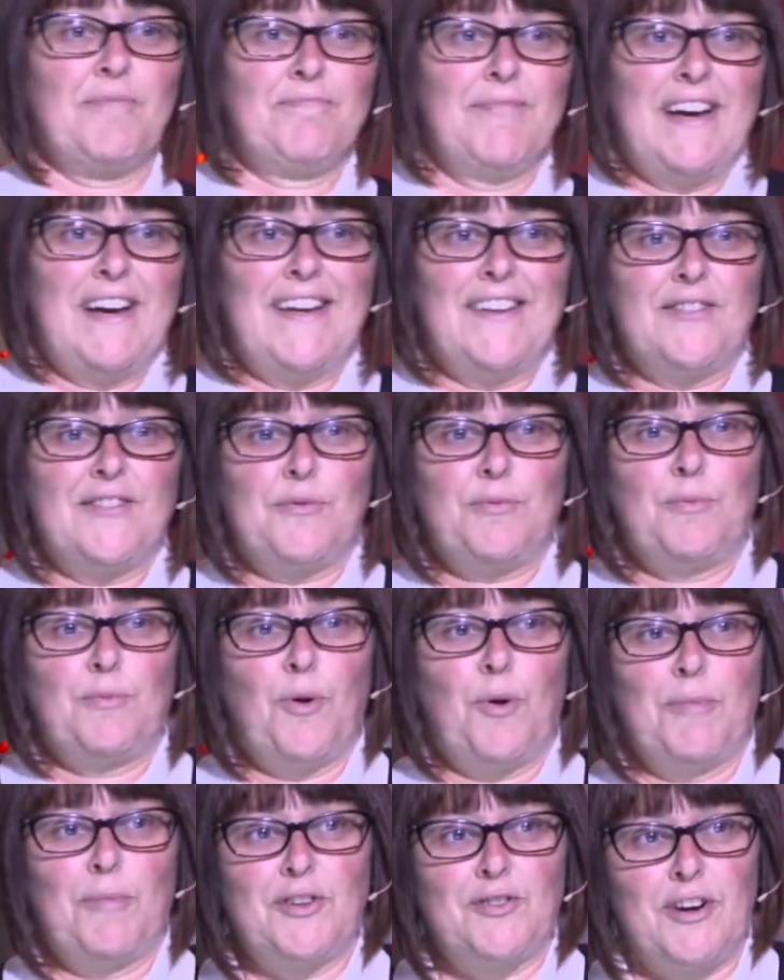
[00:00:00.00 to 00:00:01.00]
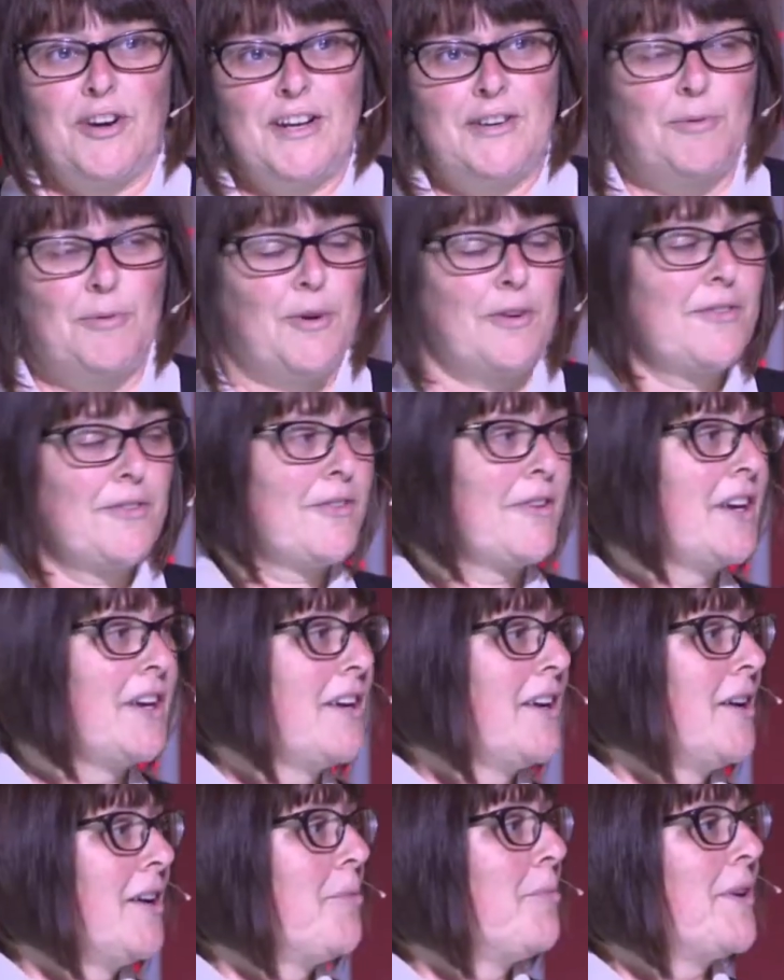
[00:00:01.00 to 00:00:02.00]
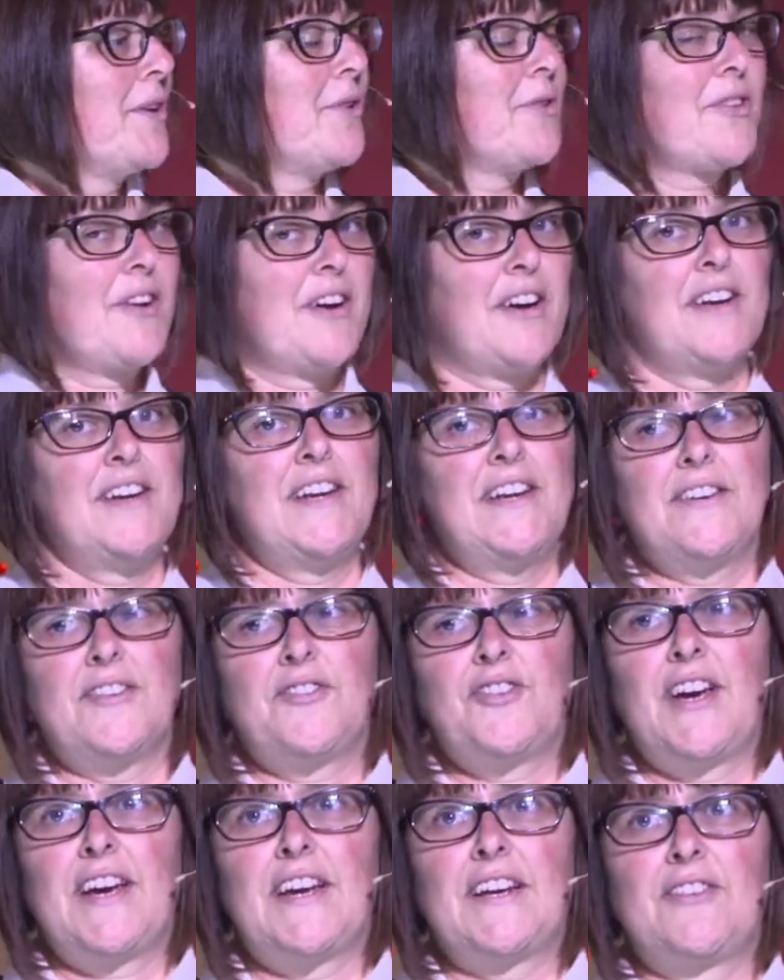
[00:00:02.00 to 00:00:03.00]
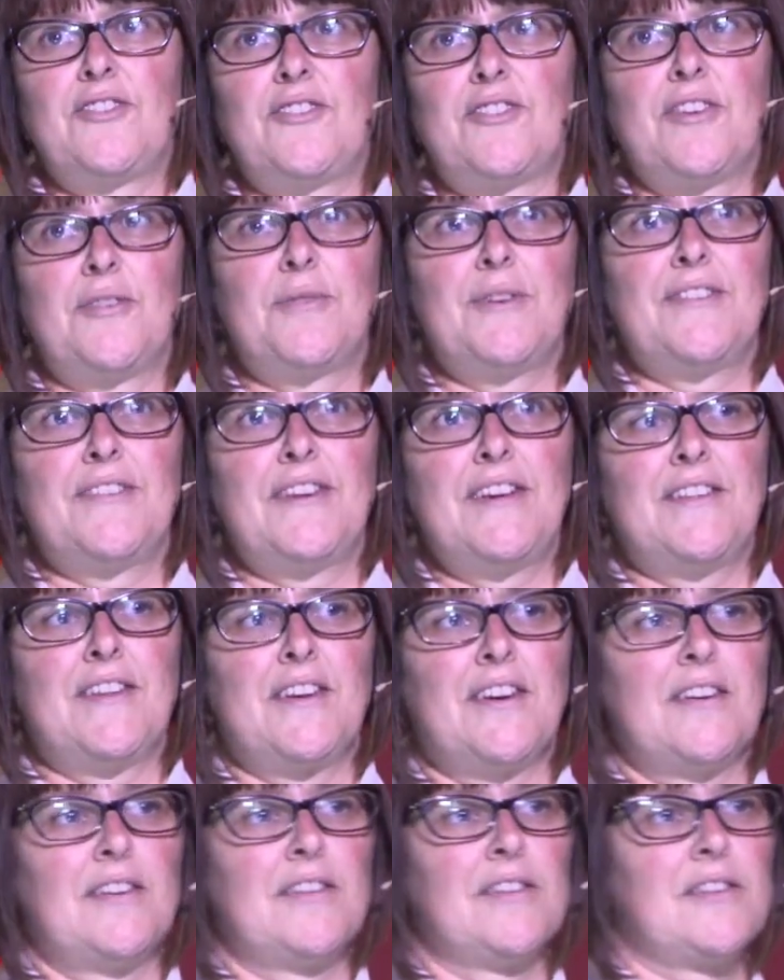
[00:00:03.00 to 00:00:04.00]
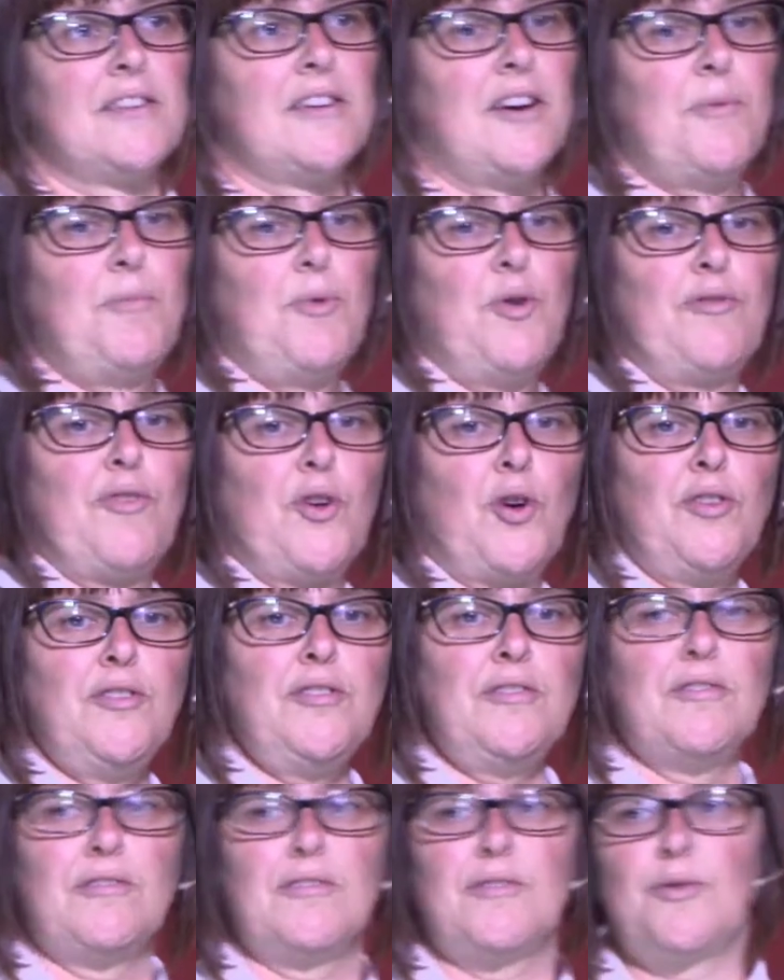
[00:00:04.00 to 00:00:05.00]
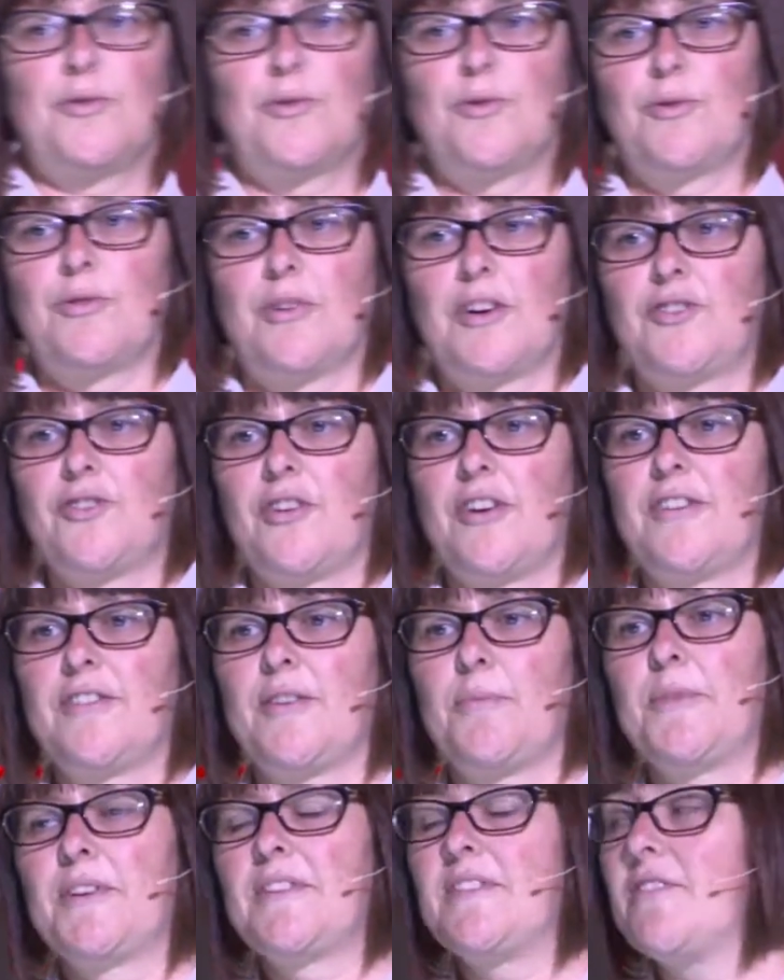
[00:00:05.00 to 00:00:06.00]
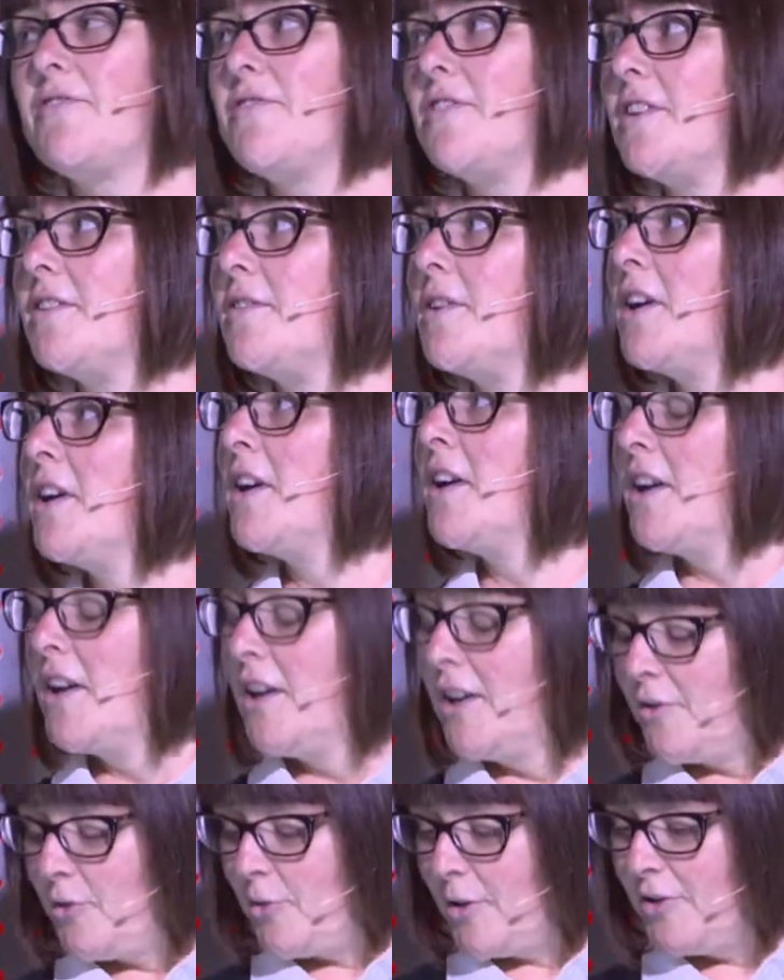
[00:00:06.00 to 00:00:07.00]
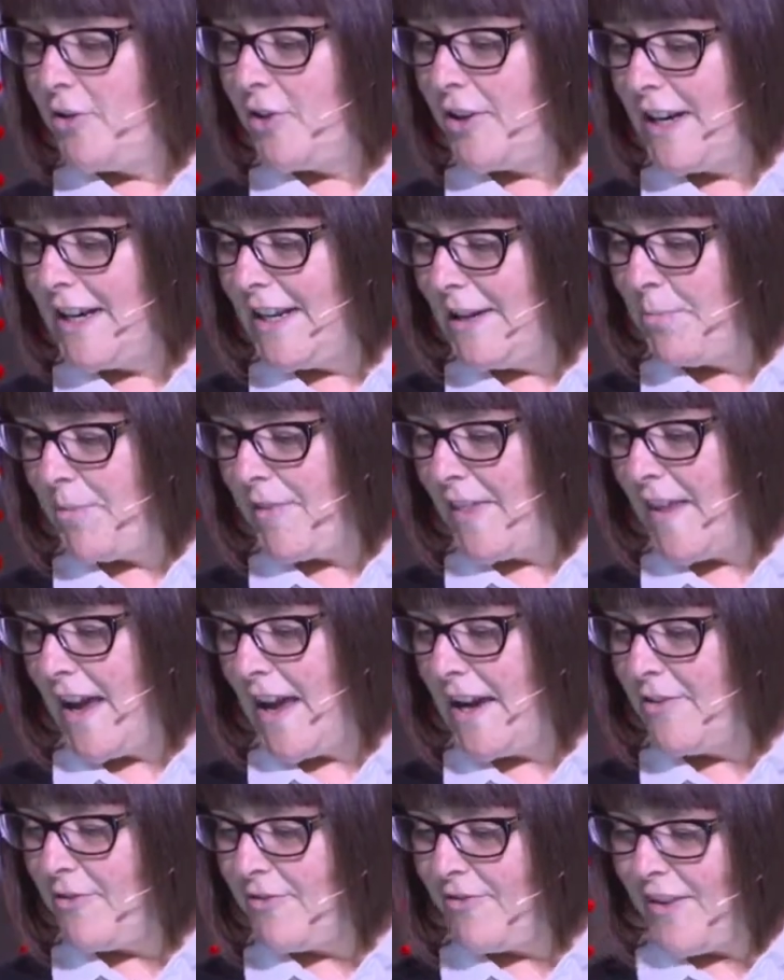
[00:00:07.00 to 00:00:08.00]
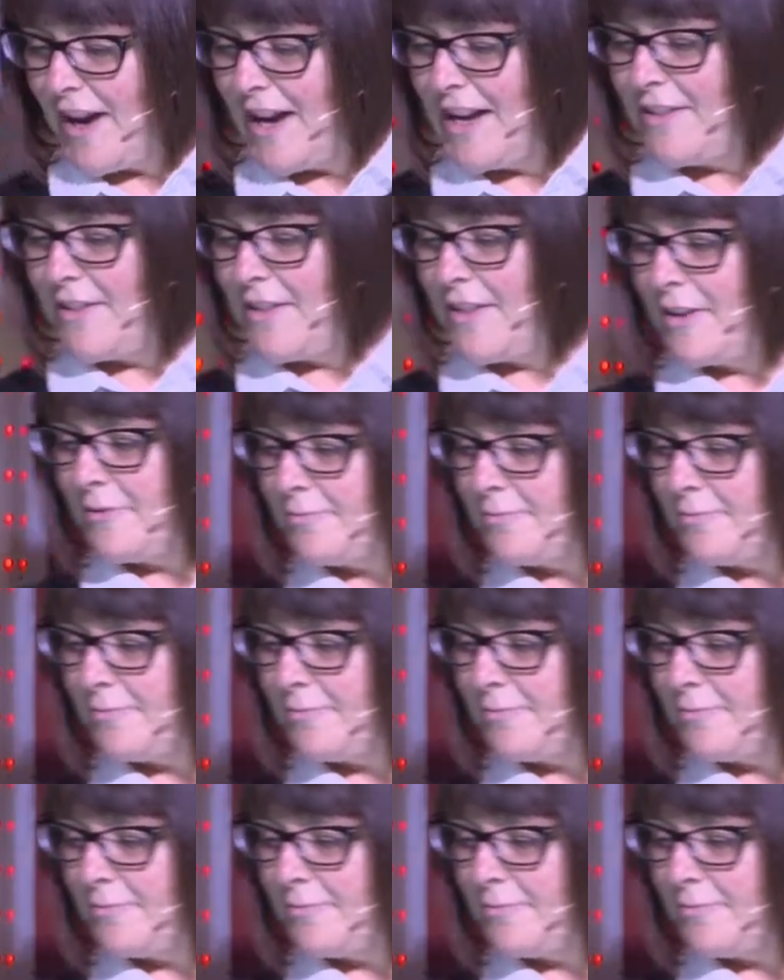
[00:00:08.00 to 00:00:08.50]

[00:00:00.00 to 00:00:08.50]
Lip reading: that's what my trade was, but it was like, I need a change, so it's either I move on or I try something different. So I took a leap of faith,